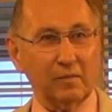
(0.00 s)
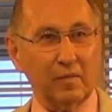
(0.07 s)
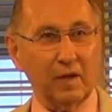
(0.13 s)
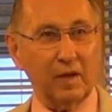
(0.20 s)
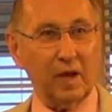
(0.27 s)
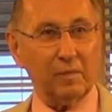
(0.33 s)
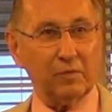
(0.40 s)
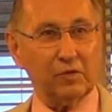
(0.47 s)

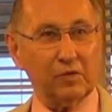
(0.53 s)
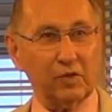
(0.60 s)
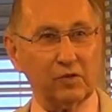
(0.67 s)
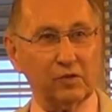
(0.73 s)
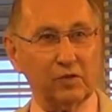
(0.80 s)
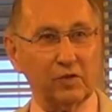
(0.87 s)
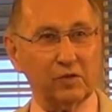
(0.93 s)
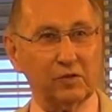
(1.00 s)
My
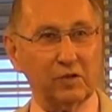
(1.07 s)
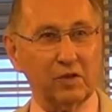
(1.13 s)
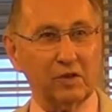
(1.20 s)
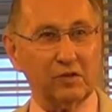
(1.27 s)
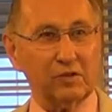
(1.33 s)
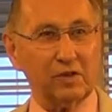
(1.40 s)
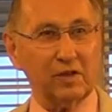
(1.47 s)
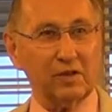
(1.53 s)
opposition is that
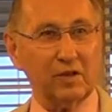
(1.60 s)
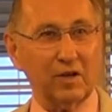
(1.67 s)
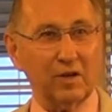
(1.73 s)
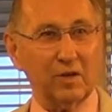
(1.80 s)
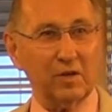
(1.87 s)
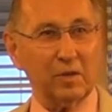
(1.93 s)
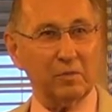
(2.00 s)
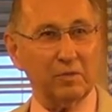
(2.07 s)
it's getting
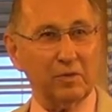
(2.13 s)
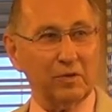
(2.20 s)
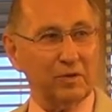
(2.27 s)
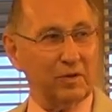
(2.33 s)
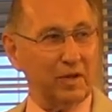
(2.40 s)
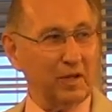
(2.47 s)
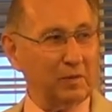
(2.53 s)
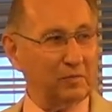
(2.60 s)
harder to pull
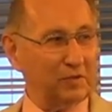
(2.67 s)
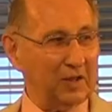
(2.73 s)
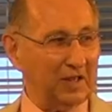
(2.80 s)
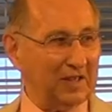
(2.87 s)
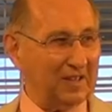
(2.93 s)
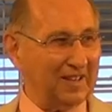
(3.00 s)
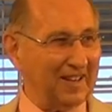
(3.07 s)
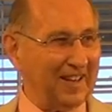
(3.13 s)
the names
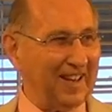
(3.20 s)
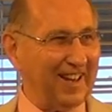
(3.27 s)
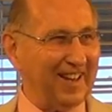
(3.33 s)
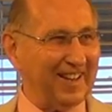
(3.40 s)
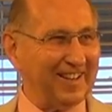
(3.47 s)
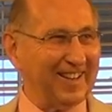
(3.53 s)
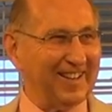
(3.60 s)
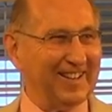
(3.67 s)
out of the
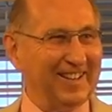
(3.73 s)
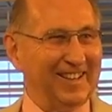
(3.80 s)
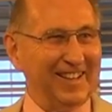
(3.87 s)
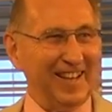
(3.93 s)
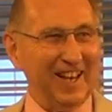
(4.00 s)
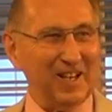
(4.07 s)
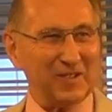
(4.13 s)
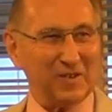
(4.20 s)
hat.
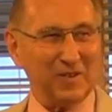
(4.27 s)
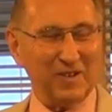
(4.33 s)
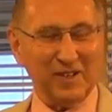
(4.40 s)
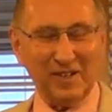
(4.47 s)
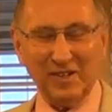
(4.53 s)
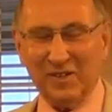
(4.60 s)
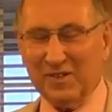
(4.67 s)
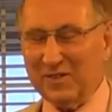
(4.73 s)
That's where
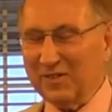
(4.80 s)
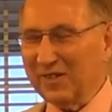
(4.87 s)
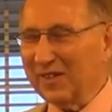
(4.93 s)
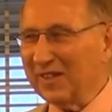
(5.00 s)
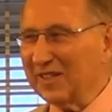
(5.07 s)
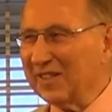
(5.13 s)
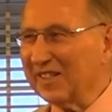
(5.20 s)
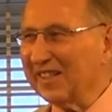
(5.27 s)
it goes
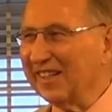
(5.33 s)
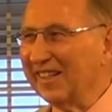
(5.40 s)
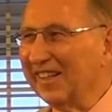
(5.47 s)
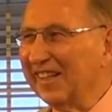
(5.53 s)
first.